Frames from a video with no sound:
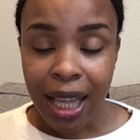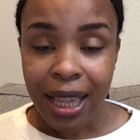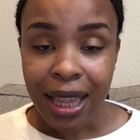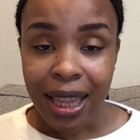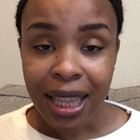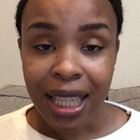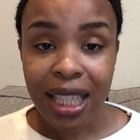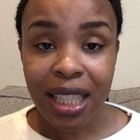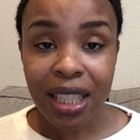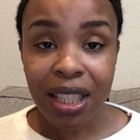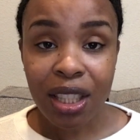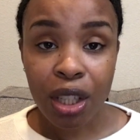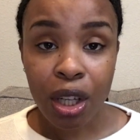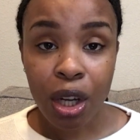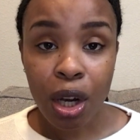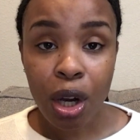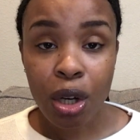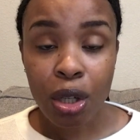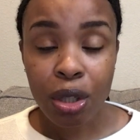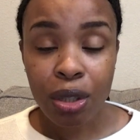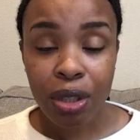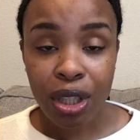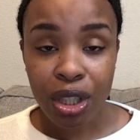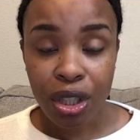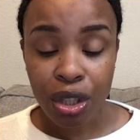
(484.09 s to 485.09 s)
This
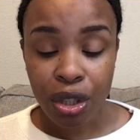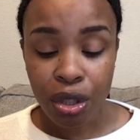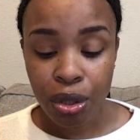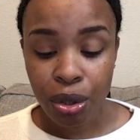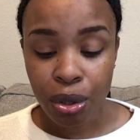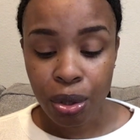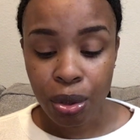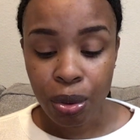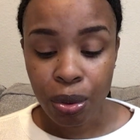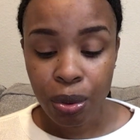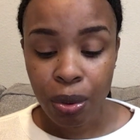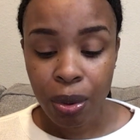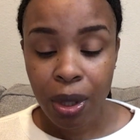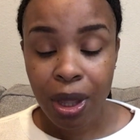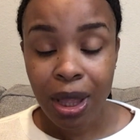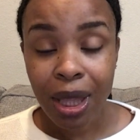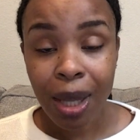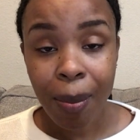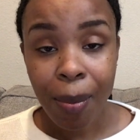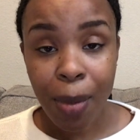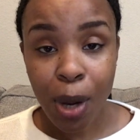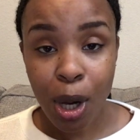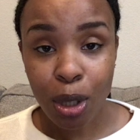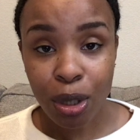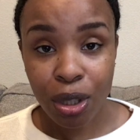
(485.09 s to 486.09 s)
goes into the
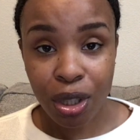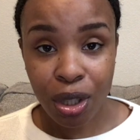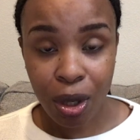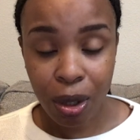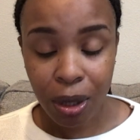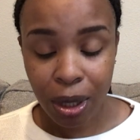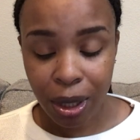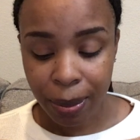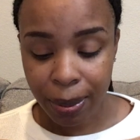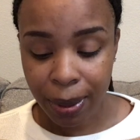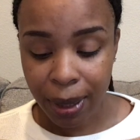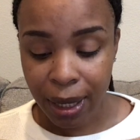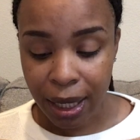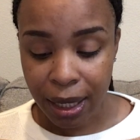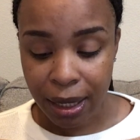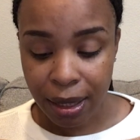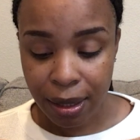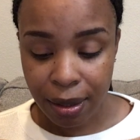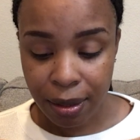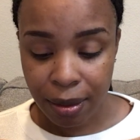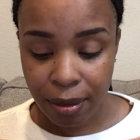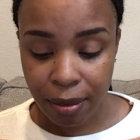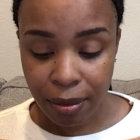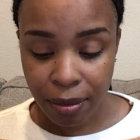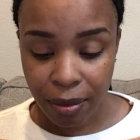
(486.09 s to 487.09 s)
most holy
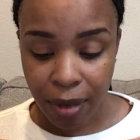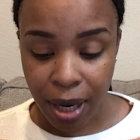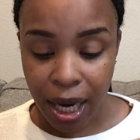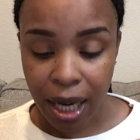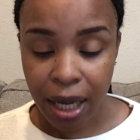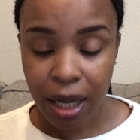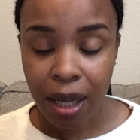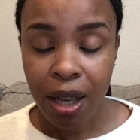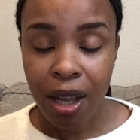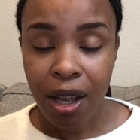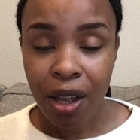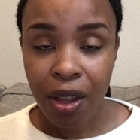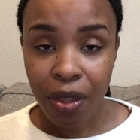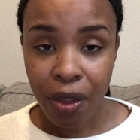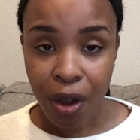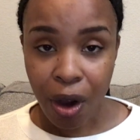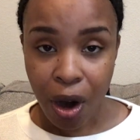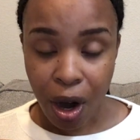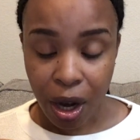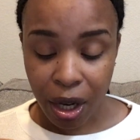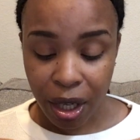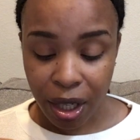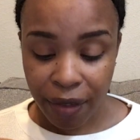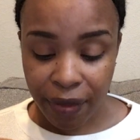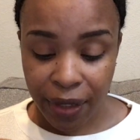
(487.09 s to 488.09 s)
place, right? The
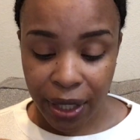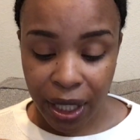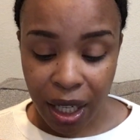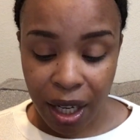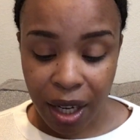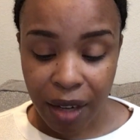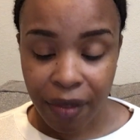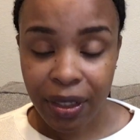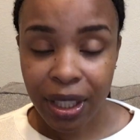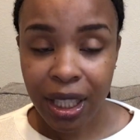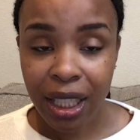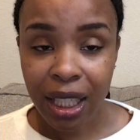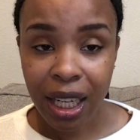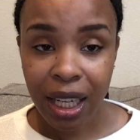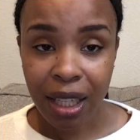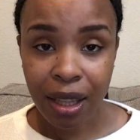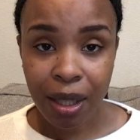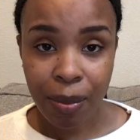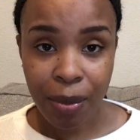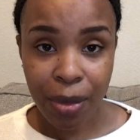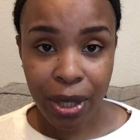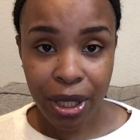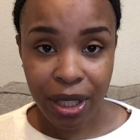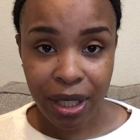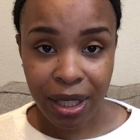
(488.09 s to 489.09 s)
ark of the covenant and the
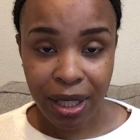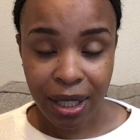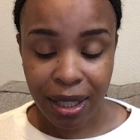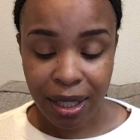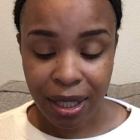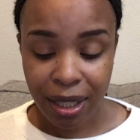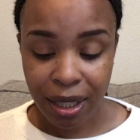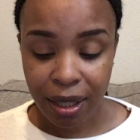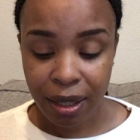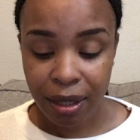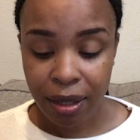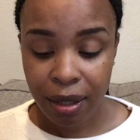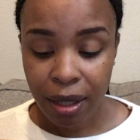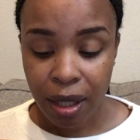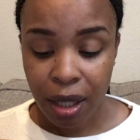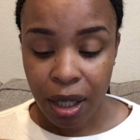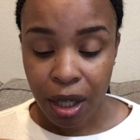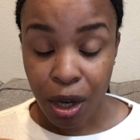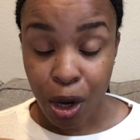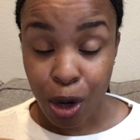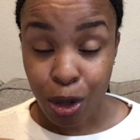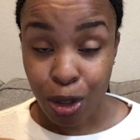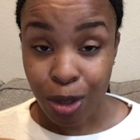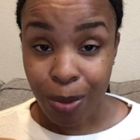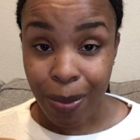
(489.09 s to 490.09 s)
mercy seat
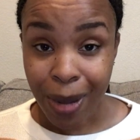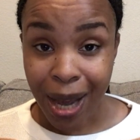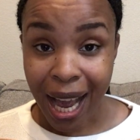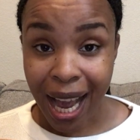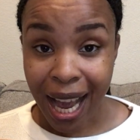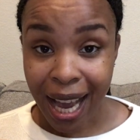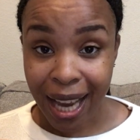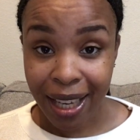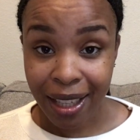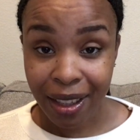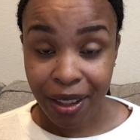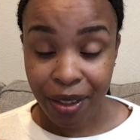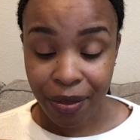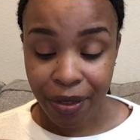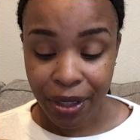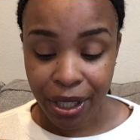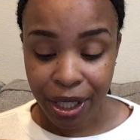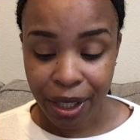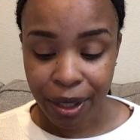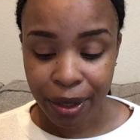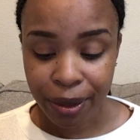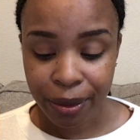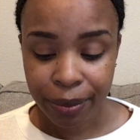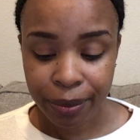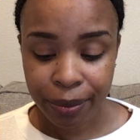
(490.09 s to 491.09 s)
goes behind the
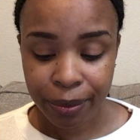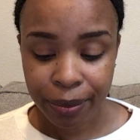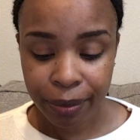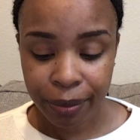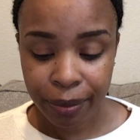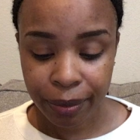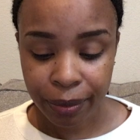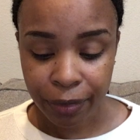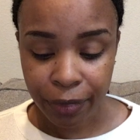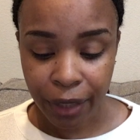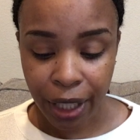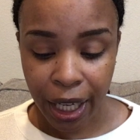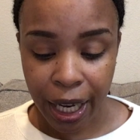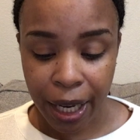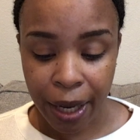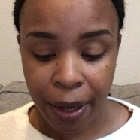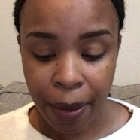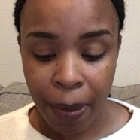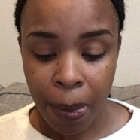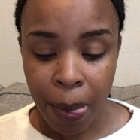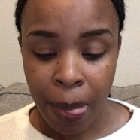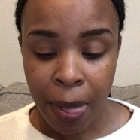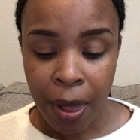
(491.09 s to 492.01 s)
veil, okay?